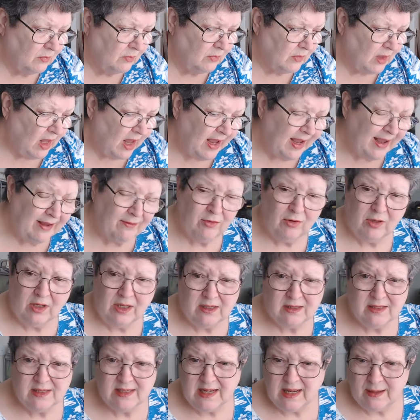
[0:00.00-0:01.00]
i have on here
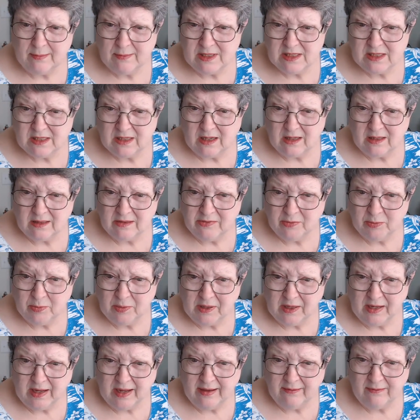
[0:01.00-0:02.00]
damn it dolls but
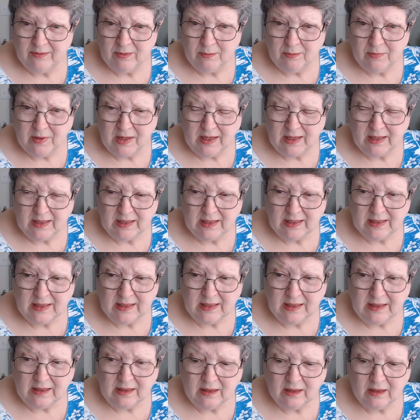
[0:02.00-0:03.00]
i haven't made
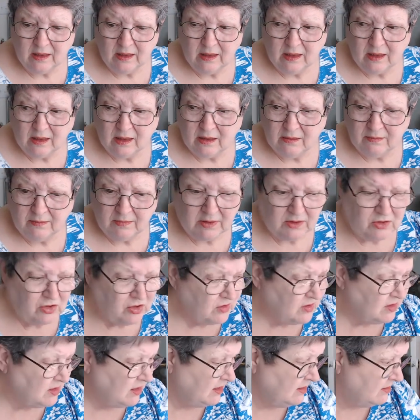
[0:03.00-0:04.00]
any um,
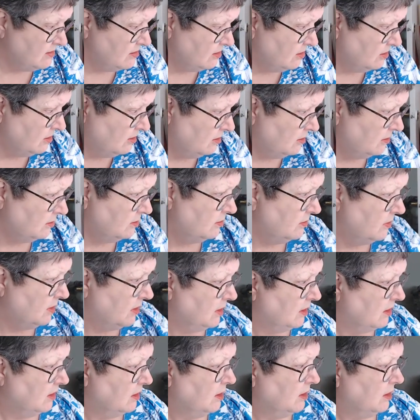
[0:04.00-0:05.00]
just these little
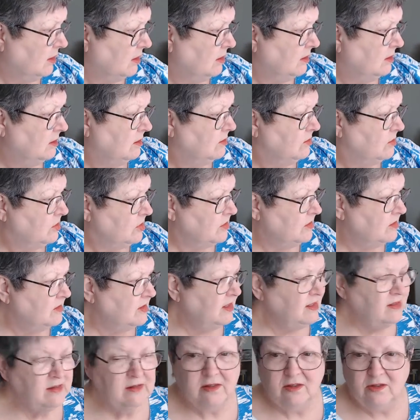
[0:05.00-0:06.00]
just
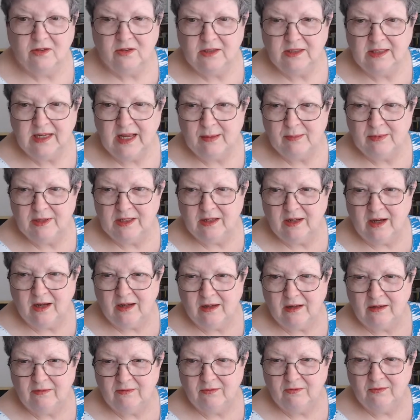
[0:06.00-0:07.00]
these little damn it
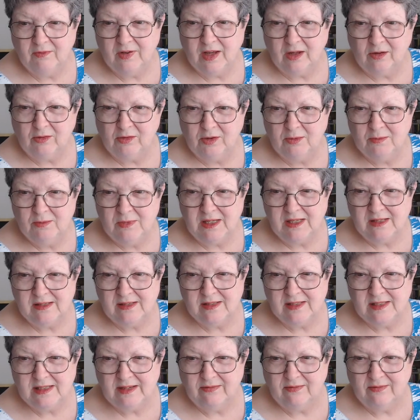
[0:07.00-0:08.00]
dog velda
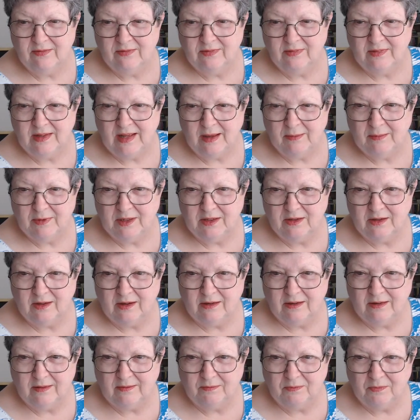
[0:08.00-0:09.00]
meets damn it
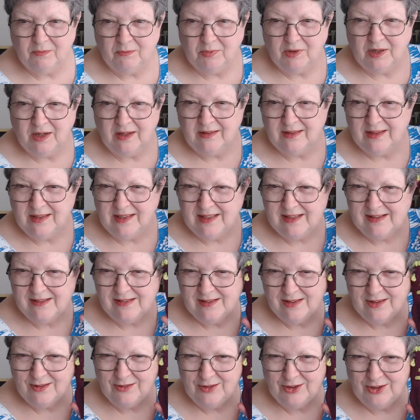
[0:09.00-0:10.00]
doll but i think he's
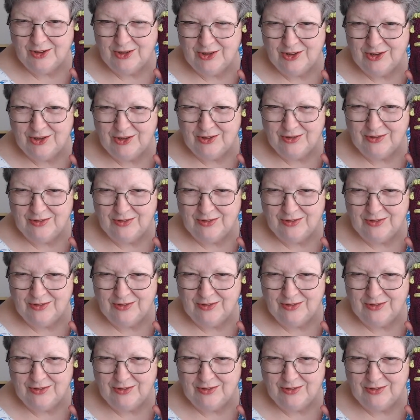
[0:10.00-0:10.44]
so cute